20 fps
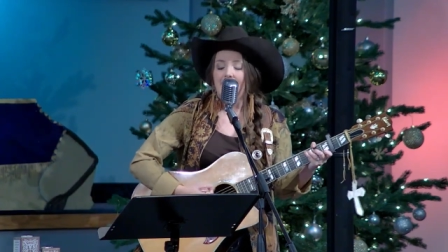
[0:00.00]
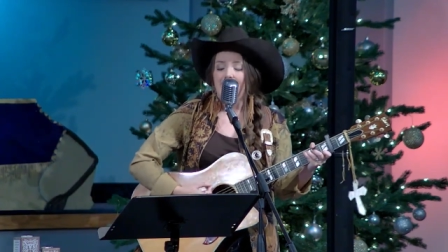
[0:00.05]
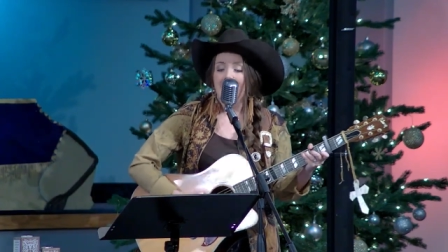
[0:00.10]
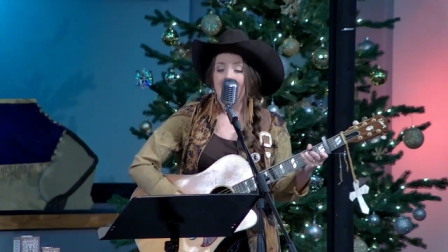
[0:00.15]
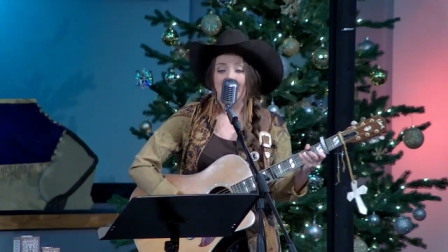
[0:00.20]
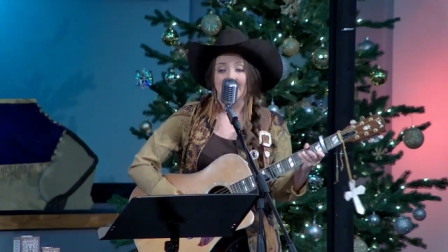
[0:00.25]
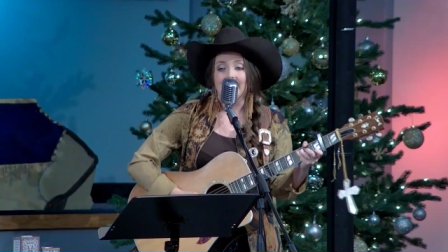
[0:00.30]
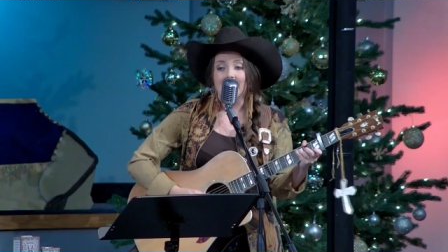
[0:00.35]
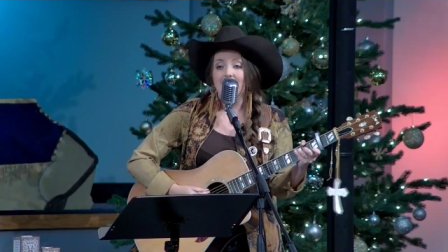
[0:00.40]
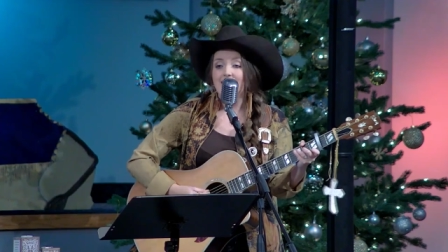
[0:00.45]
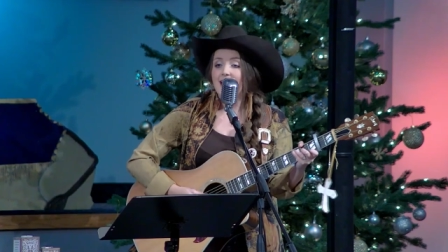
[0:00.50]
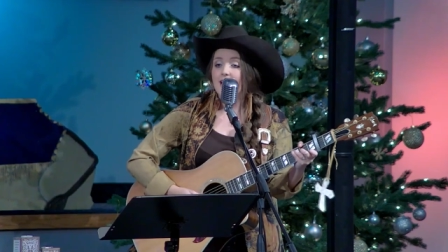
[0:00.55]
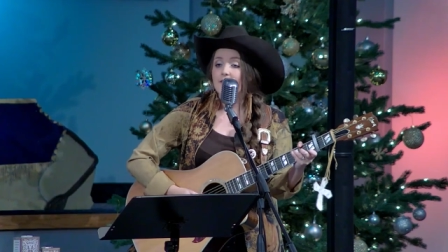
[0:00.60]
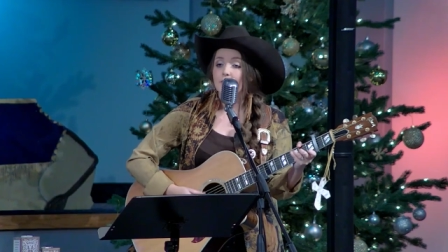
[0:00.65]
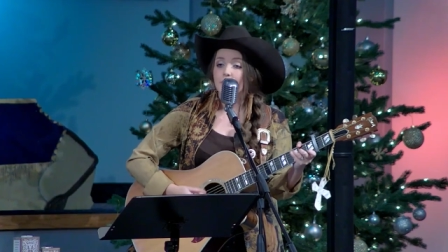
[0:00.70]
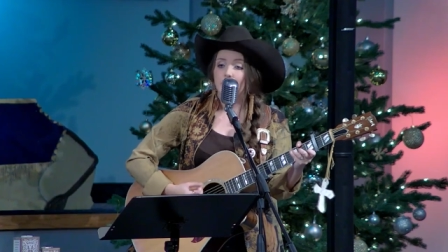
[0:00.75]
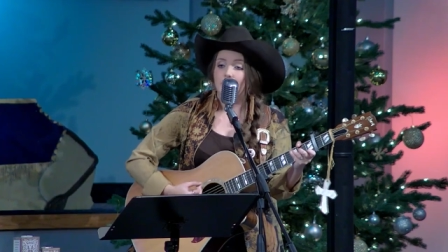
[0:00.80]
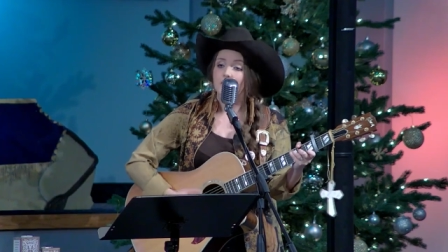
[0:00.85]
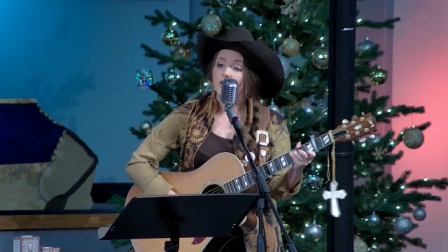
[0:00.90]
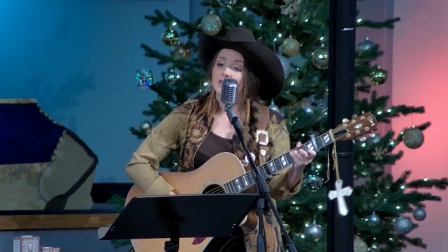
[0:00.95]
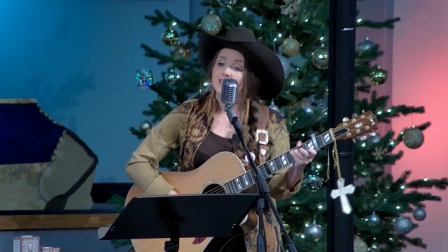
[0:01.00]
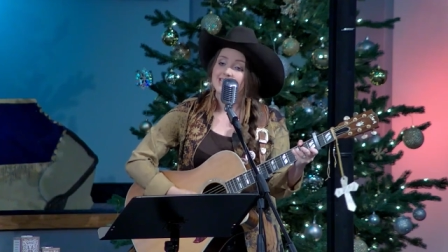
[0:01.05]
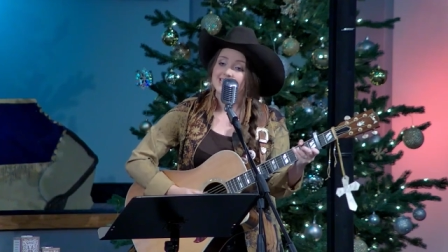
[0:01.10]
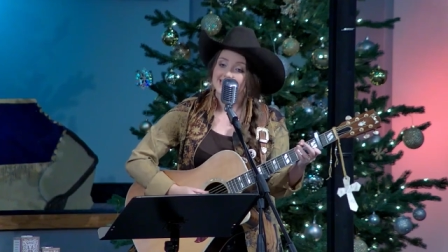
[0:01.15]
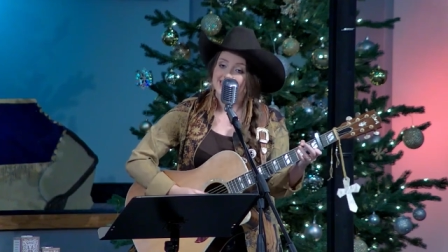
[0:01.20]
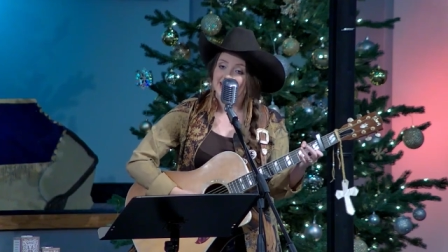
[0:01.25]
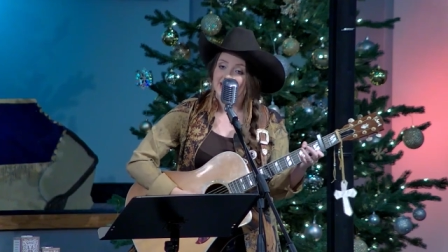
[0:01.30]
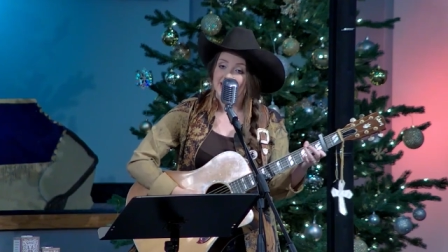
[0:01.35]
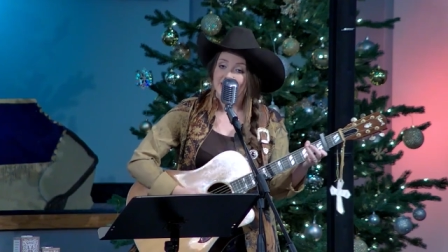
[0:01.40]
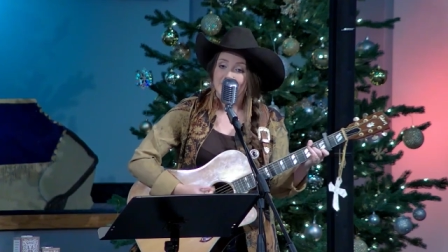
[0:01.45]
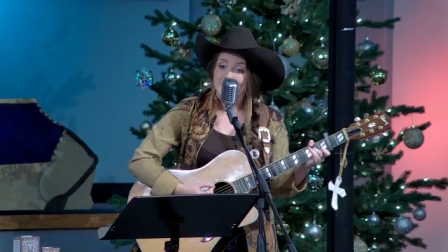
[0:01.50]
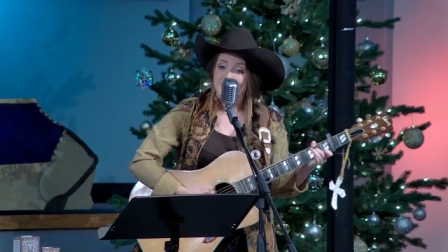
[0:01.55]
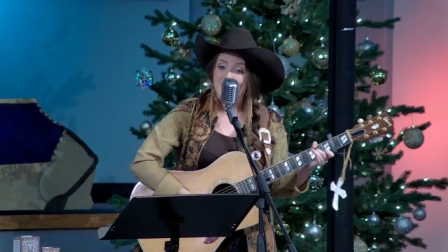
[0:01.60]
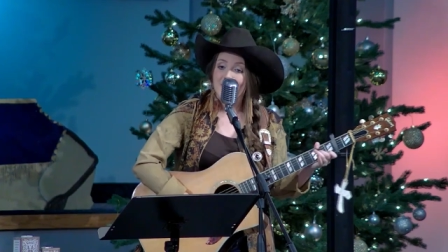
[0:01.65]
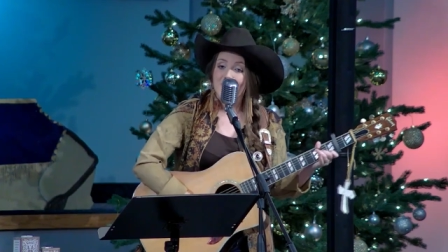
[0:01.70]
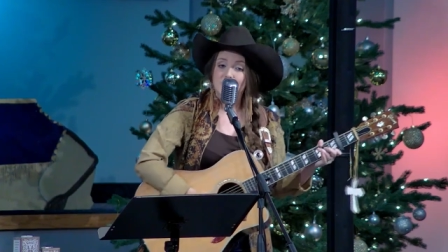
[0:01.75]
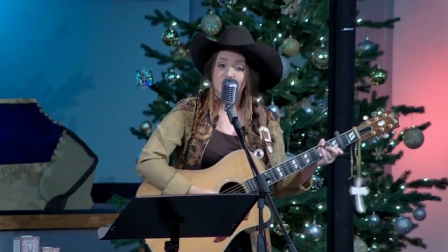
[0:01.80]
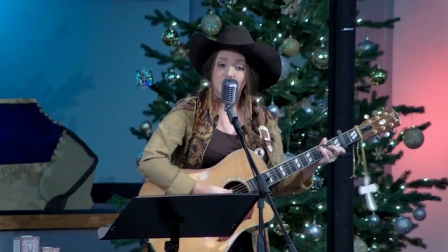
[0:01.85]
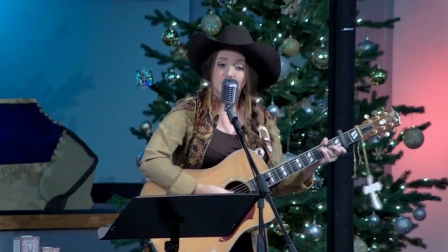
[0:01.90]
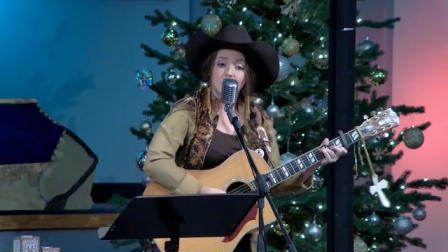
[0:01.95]
I never heard the sleigh
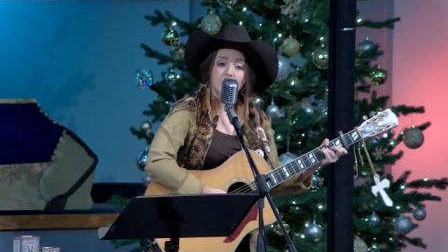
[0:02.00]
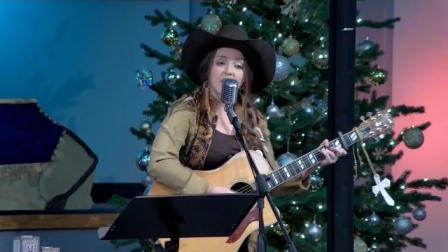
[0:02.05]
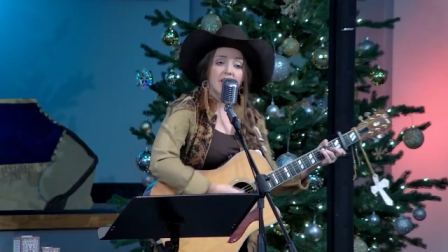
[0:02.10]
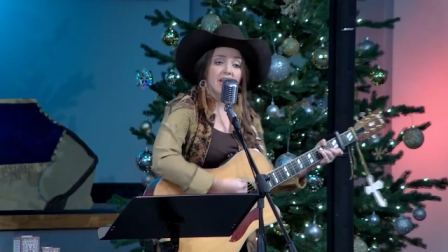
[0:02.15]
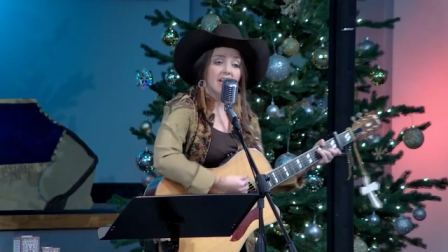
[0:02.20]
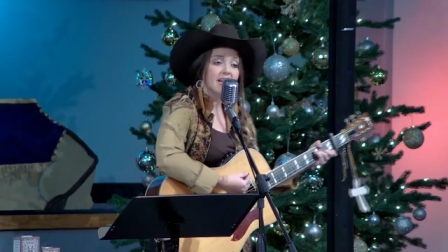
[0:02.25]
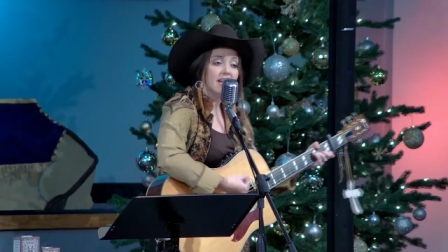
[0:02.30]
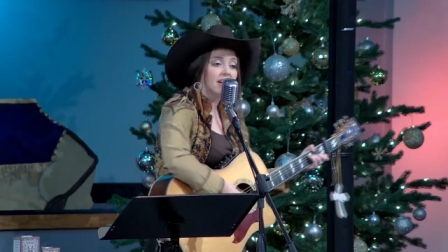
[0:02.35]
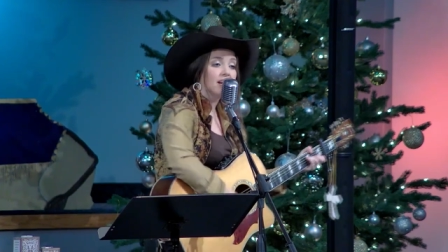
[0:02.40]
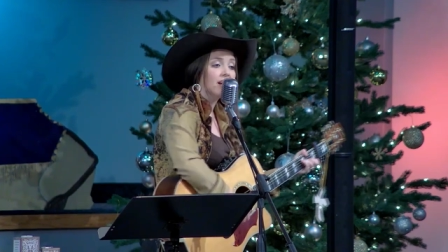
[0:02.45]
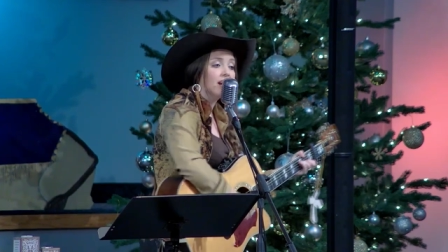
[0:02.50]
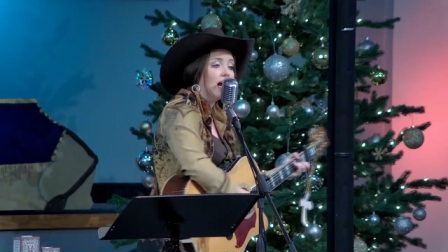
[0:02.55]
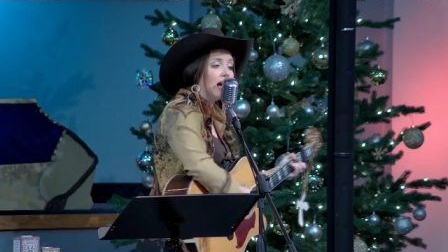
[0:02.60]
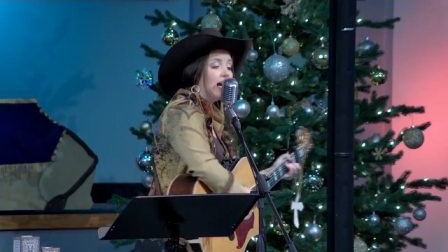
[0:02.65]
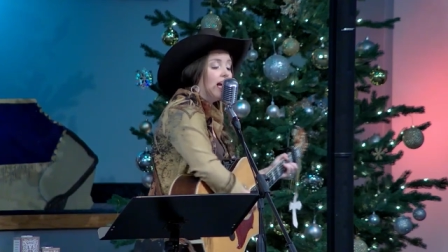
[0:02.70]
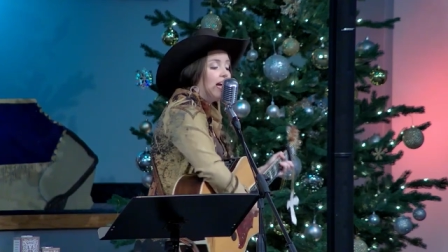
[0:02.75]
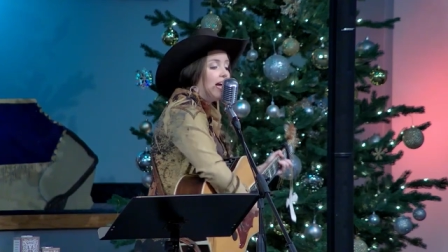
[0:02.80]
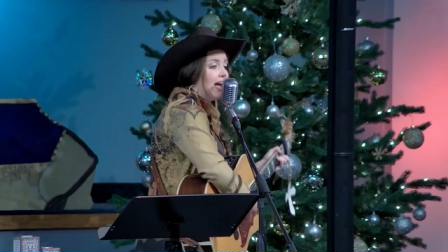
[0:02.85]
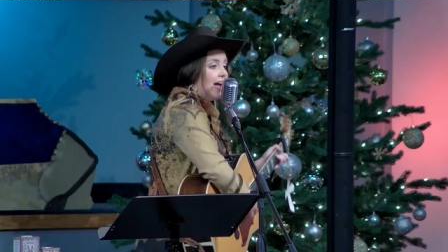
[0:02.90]
bells ring.